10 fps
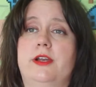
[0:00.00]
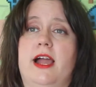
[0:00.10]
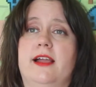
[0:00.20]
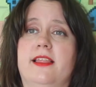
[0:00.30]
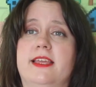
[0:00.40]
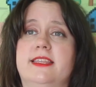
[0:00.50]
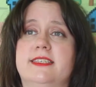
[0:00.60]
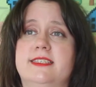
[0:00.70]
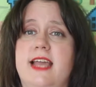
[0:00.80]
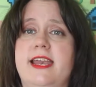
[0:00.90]
I like the
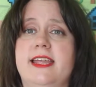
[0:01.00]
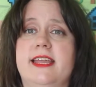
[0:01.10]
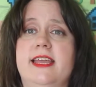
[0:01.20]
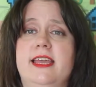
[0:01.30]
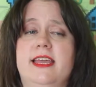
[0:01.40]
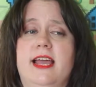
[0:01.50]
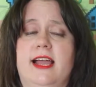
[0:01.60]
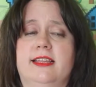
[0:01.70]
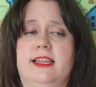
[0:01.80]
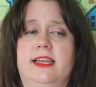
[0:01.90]
setting.
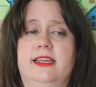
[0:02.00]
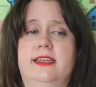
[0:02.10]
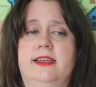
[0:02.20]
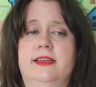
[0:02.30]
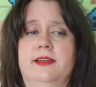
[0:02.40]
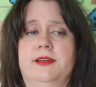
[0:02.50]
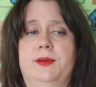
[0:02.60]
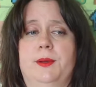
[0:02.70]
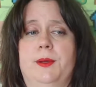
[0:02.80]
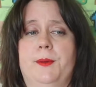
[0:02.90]
I like
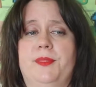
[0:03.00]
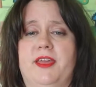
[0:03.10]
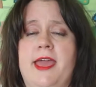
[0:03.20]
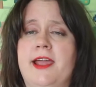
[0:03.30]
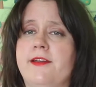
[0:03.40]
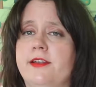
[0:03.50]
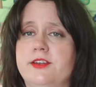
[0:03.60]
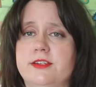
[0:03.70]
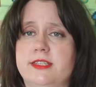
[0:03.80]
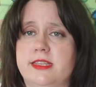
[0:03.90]
the
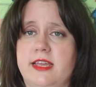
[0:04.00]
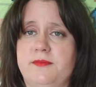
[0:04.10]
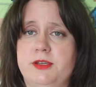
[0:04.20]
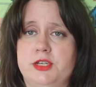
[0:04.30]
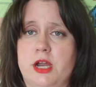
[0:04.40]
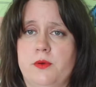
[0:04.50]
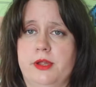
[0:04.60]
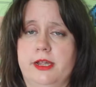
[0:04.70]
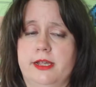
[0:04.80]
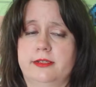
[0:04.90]
characters that they've been
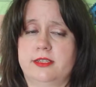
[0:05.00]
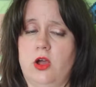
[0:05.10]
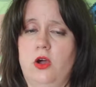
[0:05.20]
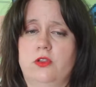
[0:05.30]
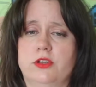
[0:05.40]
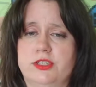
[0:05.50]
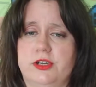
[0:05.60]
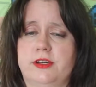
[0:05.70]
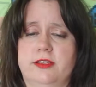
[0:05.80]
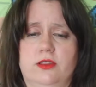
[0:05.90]
showing. It all looks
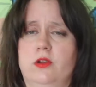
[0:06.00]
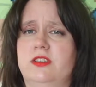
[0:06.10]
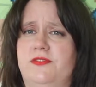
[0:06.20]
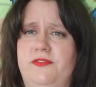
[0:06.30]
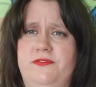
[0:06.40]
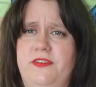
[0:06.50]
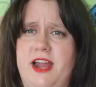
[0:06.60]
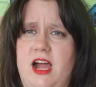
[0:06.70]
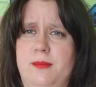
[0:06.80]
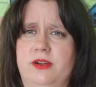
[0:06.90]
good. It looks
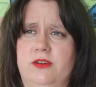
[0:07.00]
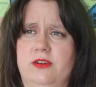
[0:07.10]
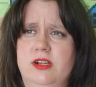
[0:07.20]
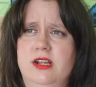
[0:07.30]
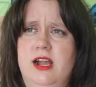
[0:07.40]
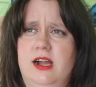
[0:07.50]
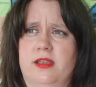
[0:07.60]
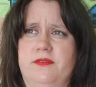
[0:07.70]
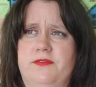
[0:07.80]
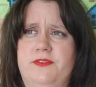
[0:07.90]
phenomenal.
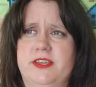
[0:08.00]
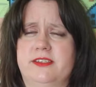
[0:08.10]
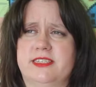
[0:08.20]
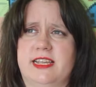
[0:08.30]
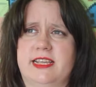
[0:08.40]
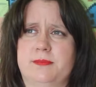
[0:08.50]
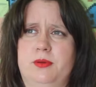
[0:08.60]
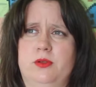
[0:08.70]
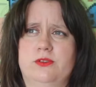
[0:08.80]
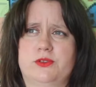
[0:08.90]
It feels like it
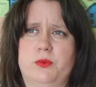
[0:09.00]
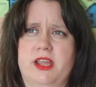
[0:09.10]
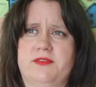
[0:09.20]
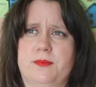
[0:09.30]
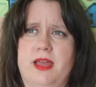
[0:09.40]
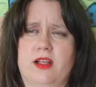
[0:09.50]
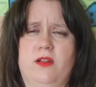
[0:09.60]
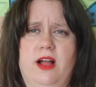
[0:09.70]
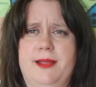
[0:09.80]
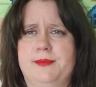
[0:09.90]
pulls away from that
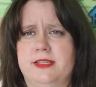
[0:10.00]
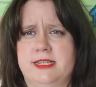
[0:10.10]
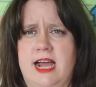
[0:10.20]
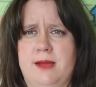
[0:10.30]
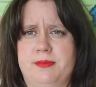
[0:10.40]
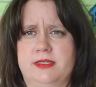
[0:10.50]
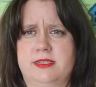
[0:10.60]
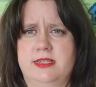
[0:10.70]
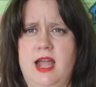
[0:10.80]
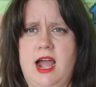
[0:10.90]
climb to the top is
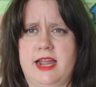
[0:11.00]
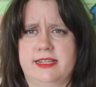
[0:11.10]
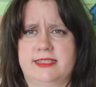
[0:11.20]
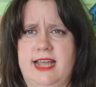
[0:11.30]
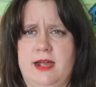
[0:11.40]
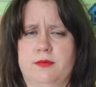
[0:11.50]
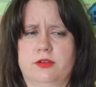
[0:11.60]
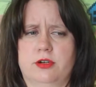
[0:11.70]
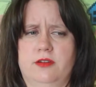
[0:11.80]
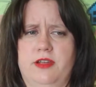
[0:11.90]
highest
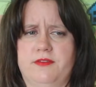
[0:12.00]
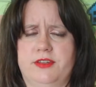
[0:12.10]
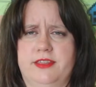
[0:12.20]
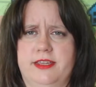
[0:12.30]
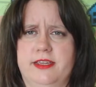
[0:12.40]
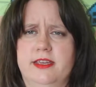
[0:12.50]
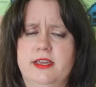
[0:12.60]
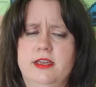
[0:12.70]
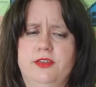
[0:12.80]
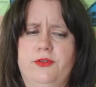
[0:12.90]
tower of everything.
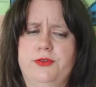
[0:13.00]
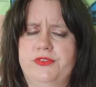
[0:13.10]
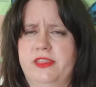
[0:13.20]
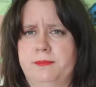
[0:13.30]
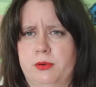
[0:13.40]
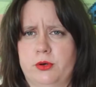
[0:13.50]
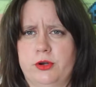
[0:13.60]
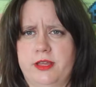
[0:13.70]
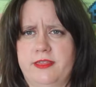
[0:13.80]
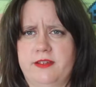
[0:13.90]
You're using the
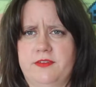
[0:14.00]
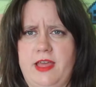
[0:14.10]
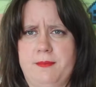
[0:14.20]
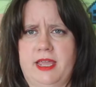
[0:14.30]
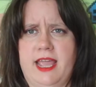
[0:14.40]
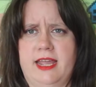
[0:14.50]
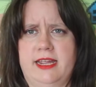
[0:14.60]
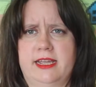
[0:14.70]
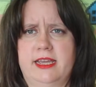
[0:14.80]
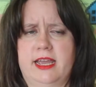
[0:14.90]
bird, I think, for that
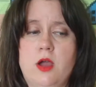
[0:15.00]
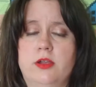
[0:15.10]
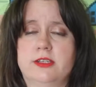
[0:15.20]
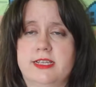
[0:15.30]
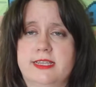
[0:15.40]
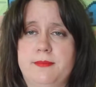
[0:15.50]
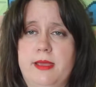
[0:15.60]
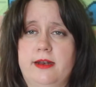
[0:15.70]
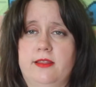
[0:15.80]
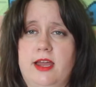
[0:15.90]
mechanic. Oh, it looks like they
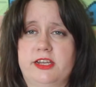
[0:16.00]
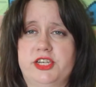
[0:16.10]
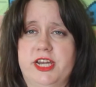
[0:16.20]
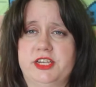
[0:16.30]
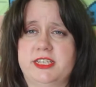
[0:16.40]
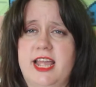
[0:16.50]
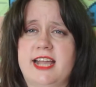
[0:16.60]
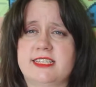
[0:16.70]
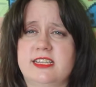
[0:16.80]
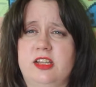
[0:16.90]
made a lot of changes. It
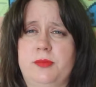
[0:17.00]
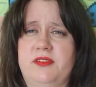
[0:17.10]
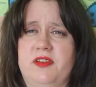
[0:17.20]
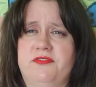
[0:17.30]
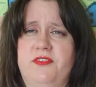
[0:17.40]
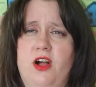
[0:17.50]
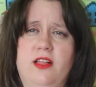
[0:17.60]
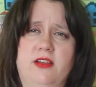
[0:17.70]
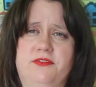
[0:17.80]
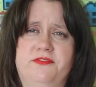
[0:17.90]
has a little bit of a
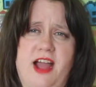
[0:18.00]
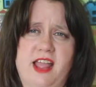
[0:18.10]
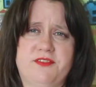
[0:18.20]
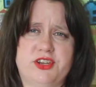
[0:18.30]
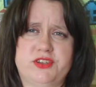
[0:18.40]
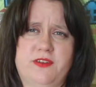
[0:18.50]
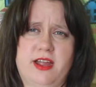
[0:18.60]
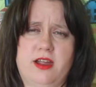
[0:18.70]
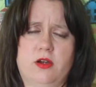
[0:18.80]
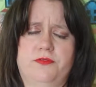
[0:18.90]
Fallout 5-ish
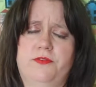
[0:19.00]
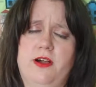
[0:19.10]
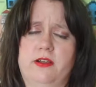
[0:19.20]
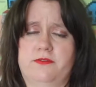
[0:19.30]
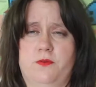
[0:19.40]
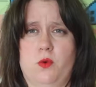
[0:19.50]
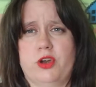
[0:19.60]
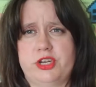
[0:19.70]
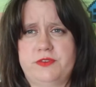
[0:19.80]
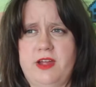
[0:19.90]
vibe, or Fallout
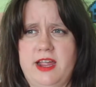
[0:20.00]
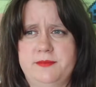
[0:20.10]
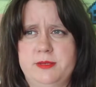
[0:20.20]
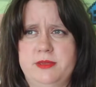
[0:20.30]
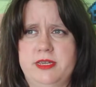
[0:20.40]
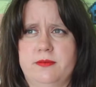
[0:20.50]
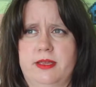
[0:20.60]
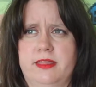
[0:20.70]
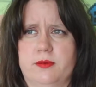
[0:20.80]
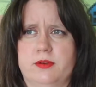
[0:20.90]
4-ish vibe to me.
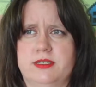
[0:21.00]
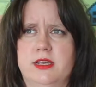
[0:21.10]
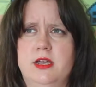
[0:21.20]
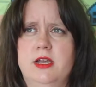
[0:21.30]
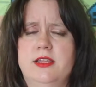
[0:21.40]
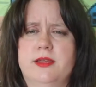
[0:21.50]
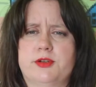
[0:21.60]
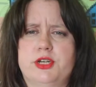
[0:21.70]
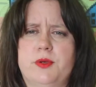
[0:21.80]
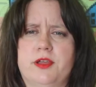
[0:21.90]
Like they were
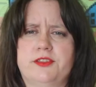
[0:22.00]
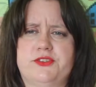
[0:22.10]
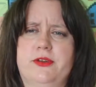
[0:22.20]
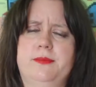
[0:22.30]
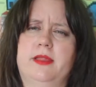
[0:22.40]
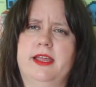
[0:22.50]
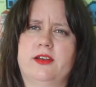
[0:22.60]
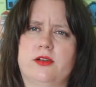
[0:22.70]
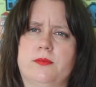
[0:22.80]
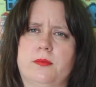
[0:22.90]
showing on the stream
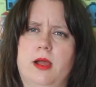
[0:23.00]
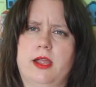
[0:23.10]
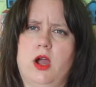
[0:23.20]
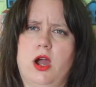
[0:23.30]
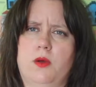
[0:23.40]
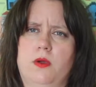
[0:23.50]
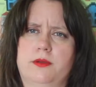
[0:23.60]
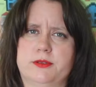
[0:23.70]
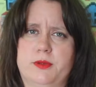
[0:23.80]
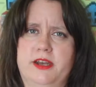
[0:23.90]
later, I caught while I
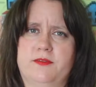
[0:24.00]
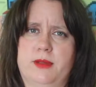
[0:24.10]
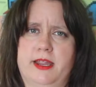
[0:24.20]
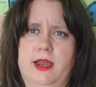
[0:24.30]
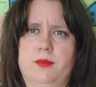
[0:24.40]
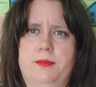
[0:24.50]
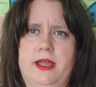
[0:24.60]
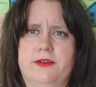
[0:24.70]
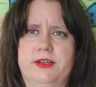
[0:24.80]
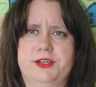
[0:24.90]
was waiting for my camera
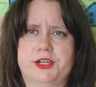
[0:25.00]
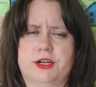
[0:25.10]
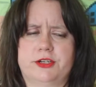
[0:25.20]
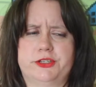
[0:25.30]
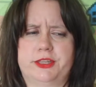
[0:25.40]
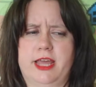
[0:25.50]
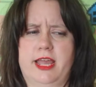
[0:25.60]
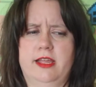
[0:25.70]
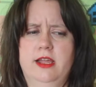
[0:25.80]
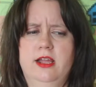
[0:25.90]
battery to charge,
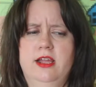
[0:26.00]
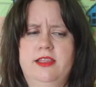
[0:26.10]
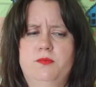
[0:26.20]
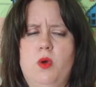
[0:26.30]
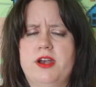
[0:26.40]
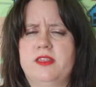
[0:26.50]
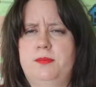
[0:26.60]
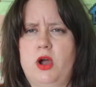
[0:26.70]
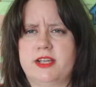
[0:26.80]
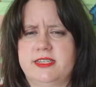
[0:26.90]
that one of the
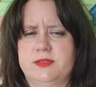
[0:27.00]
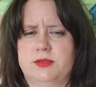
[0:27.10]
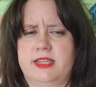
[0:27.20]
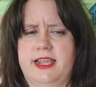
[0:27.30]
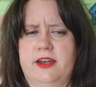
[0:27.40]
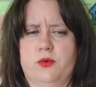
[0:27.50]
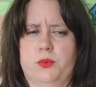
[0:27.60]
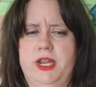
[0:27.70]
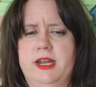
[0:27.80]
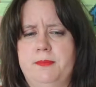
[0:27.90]
bosses was like an
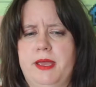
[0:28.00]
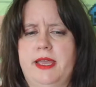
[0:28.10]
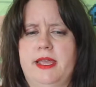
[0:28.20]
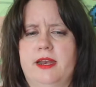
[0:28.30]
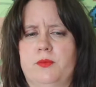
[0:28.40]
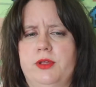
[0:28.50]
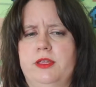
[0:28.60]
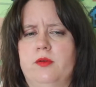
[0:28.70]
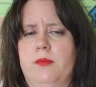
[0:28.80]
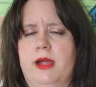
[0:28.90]
arena pit, and it
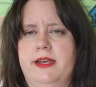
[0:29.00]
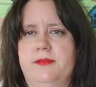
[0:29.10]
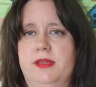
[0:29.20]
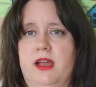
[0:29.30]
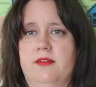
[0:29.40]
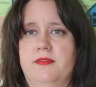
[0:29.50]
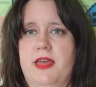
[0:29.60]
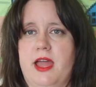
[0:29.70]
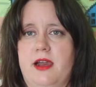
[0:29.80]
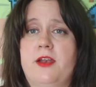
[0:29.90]
really reminded me of
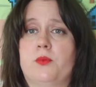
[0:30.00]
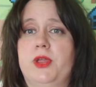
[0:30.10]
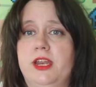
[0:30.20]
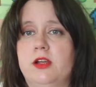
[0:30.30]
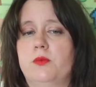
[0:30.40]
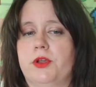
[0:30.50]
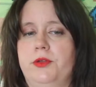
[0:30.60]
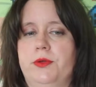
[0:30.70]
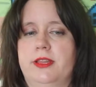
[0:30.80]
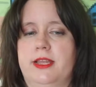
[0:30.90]
that arena where
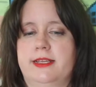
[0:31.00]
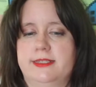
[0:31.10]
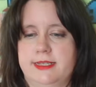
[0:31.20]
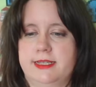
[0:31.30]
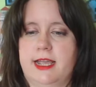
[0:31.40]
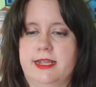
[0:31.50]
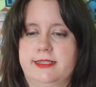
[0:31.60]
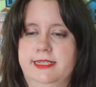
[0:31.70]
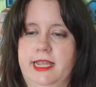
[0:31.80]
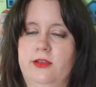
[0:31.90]
you can like see the guy's
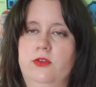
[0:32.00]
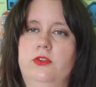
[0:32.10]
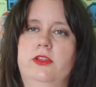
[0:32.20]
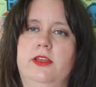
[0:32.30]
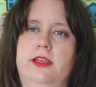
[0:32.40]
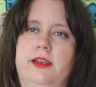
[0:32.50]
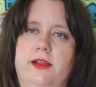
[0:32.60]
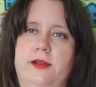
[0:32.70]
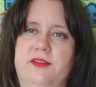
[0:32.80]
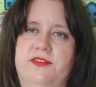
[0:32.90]
dingle in
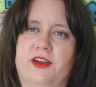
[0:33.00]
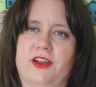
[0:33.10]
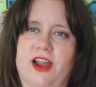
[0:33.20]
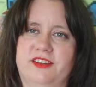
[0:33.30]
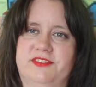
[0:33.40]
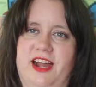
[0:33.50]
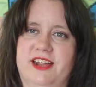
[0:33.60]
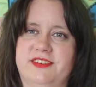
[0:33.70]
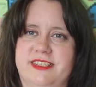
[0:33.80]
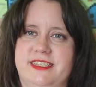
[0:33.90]
Far Cry 5
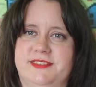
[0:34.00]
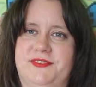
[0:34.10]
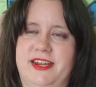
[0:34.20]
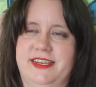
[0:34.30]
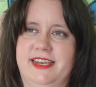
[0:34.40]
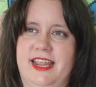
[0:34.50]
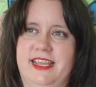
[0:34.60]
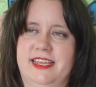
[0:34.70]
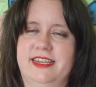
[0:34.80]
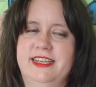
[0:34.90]
because he's fighting
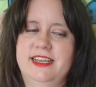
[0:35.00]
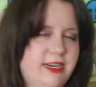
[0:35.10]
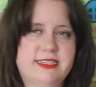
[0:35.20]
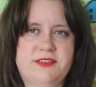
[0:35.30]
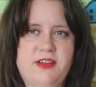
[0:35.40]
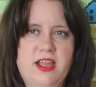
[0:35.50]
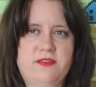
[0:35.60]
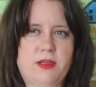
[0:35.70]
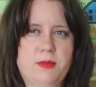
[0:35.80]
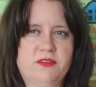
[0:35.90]
naked. Did I say
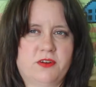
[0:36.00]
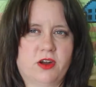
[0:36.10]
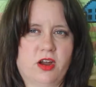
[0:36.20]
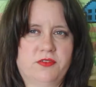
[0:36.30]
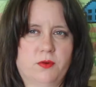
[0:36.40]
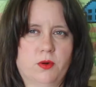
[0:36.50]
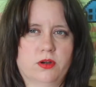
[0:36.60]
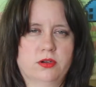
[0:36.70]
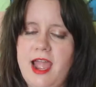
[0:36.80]
5? I meant Far Cry 4.